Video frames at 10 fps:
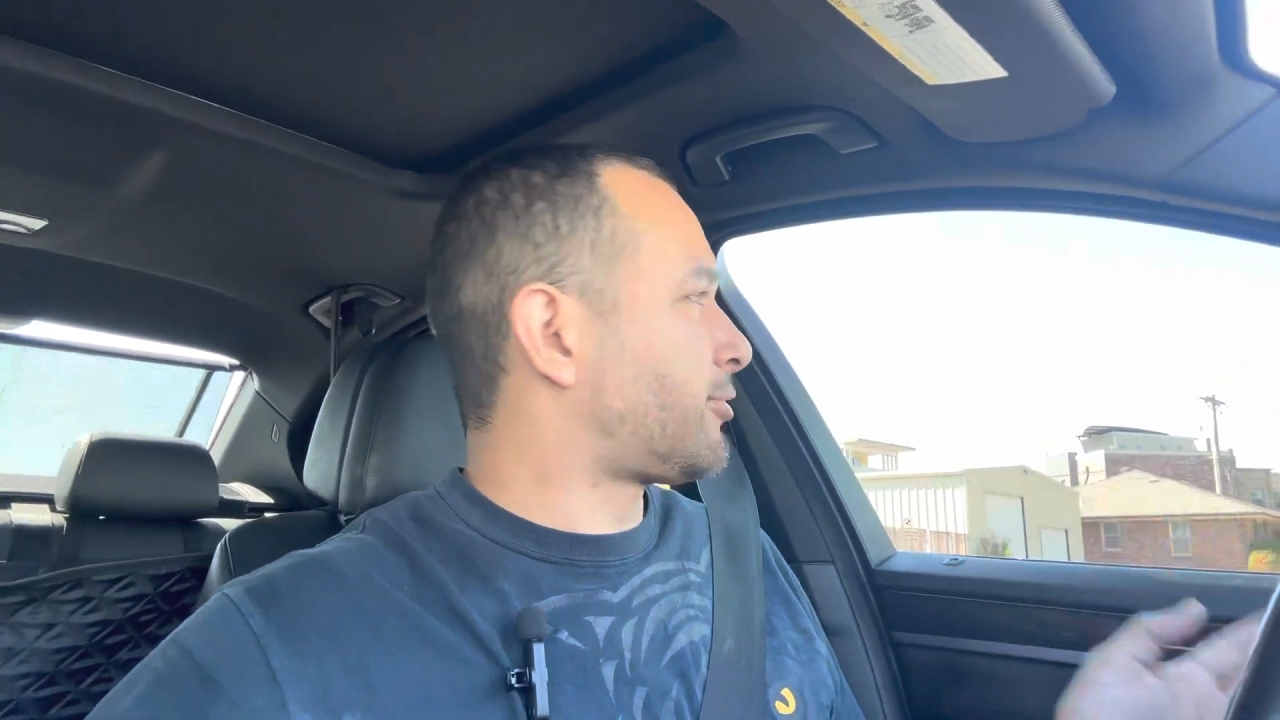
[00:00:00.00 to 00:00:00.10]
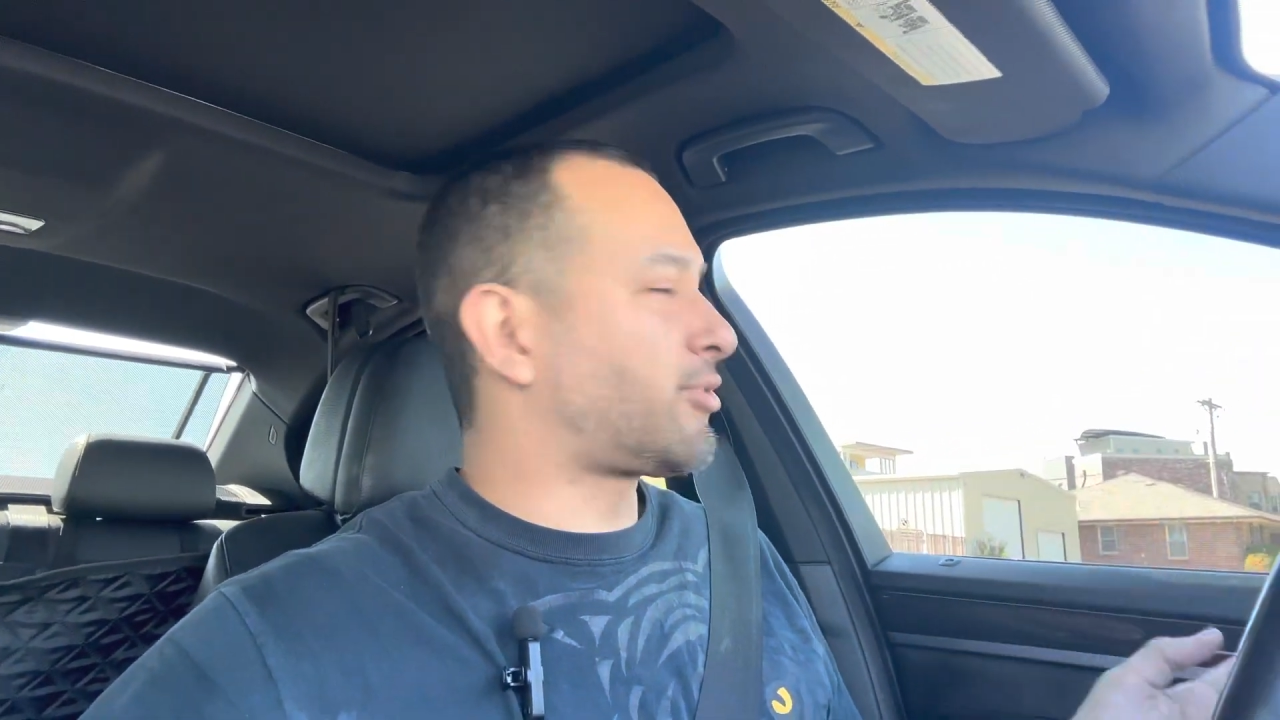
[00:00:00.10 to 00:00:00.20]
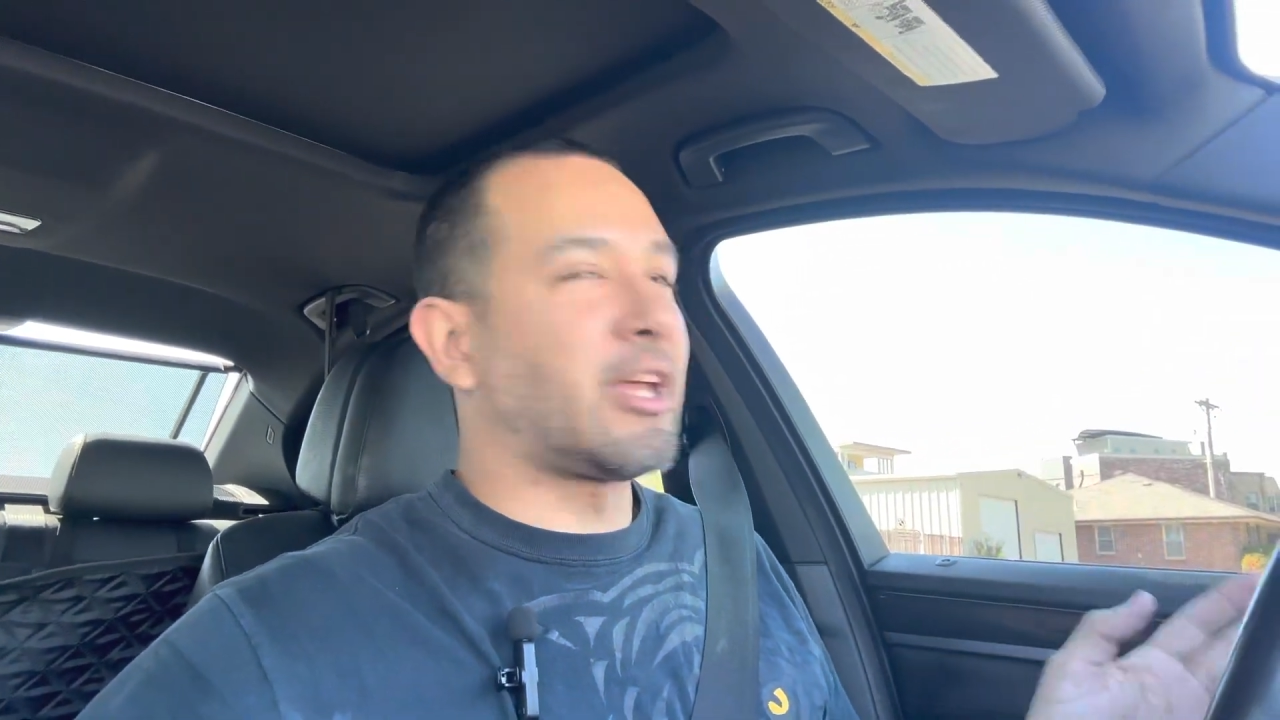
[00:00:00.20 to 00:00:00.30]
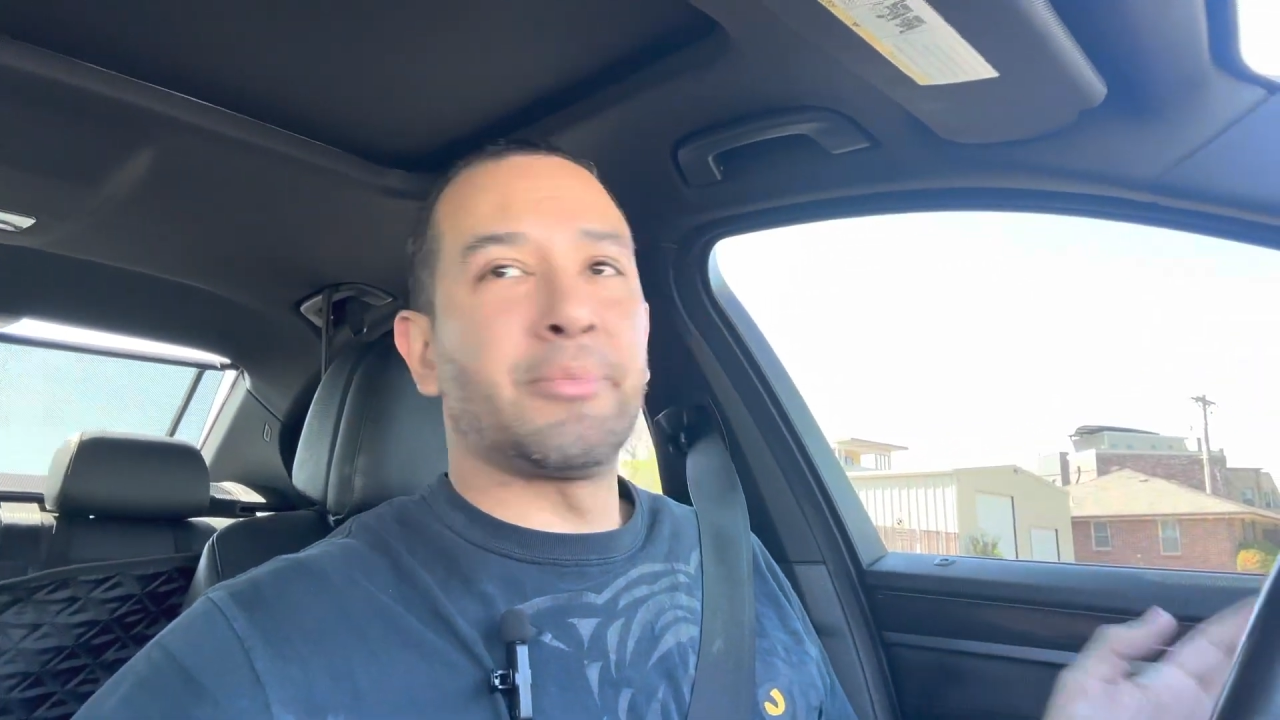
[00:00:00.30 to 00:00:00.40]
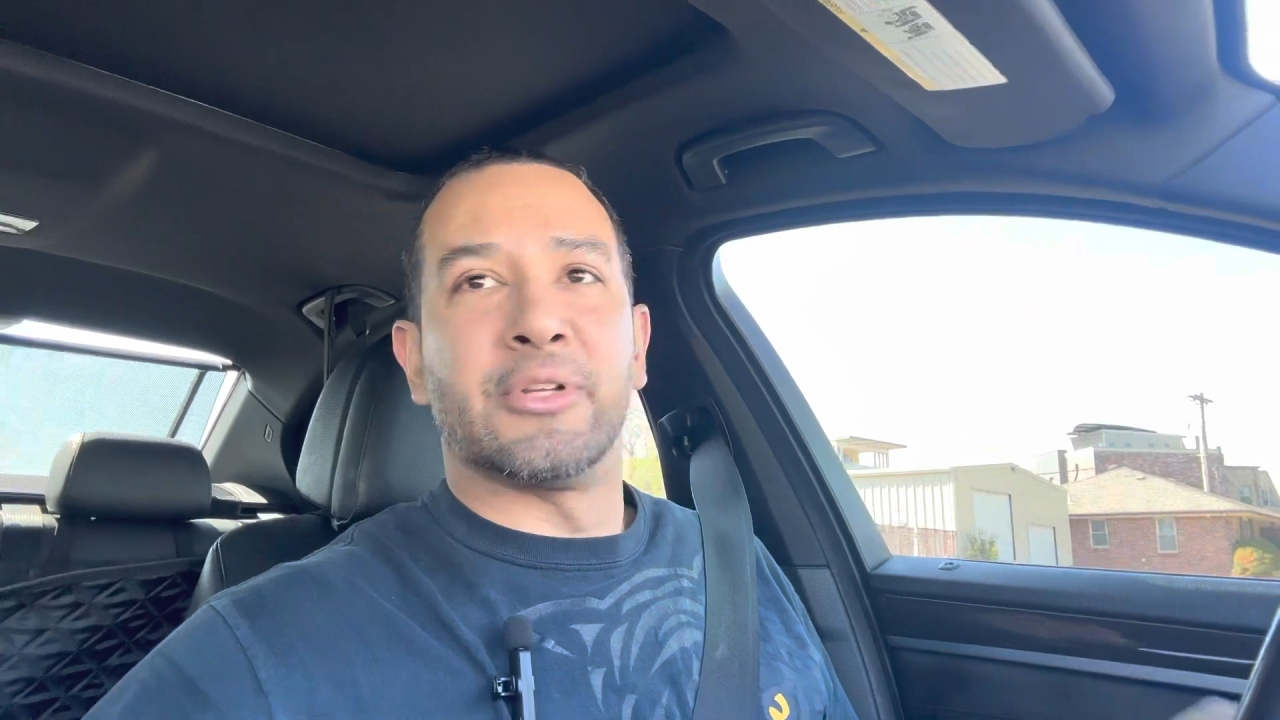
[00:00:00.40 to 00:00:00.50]

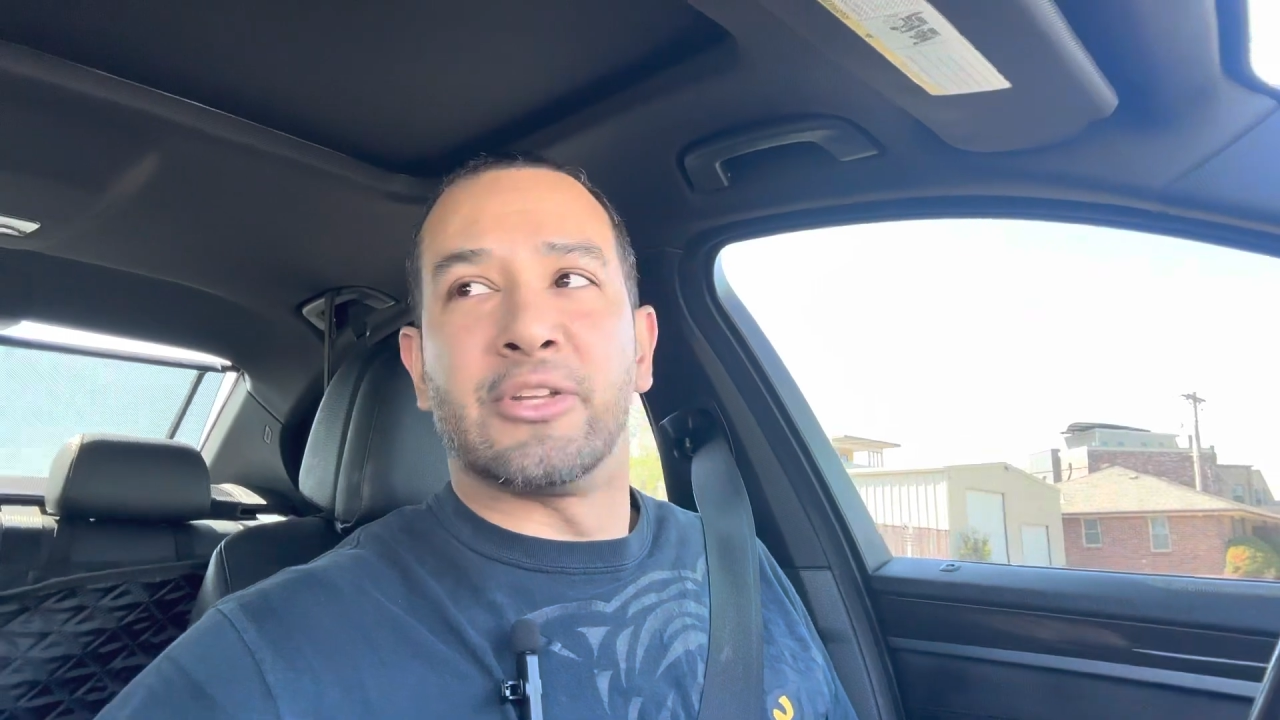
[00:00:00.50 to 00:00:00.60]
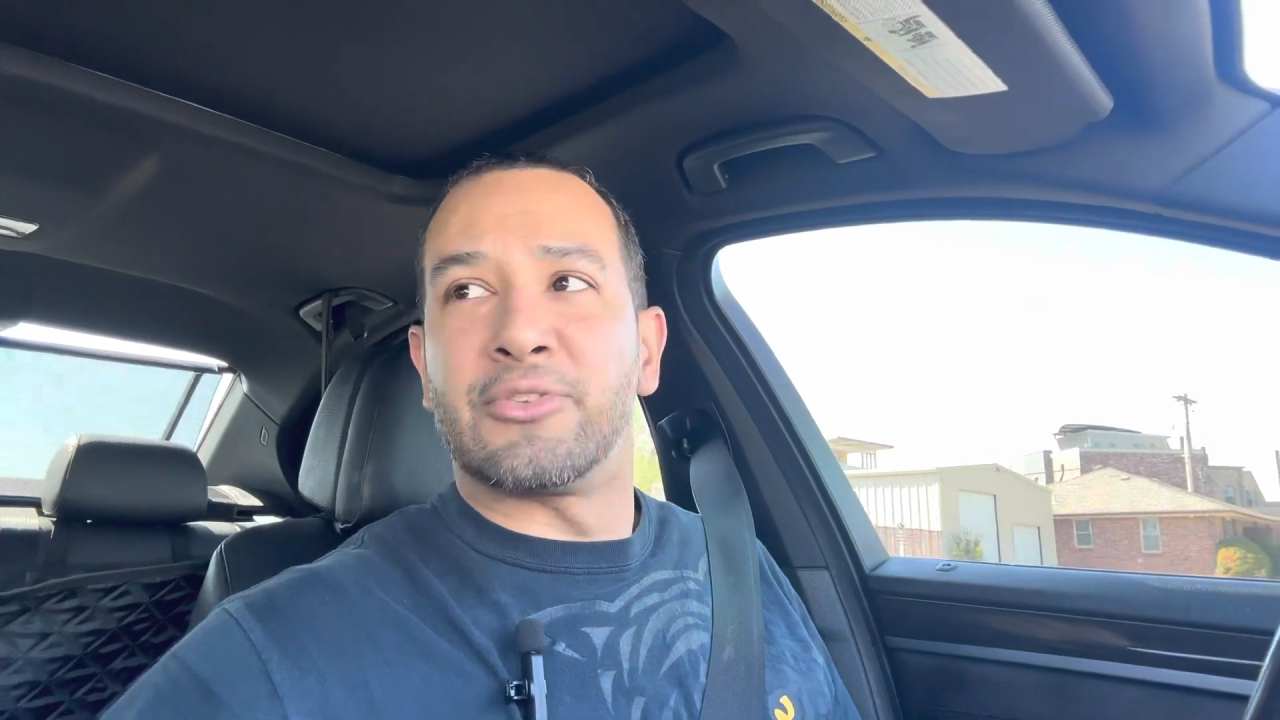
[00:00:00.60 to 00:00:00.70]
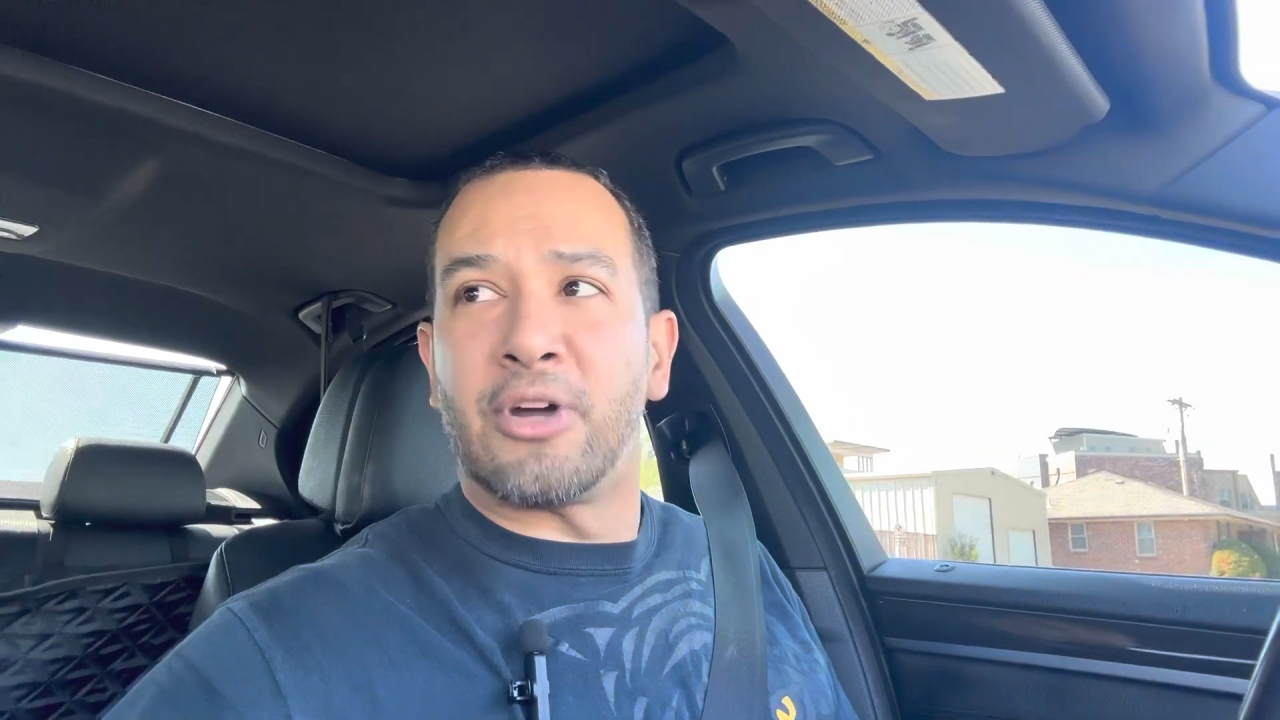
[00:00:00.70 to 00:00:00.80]
sloppiness.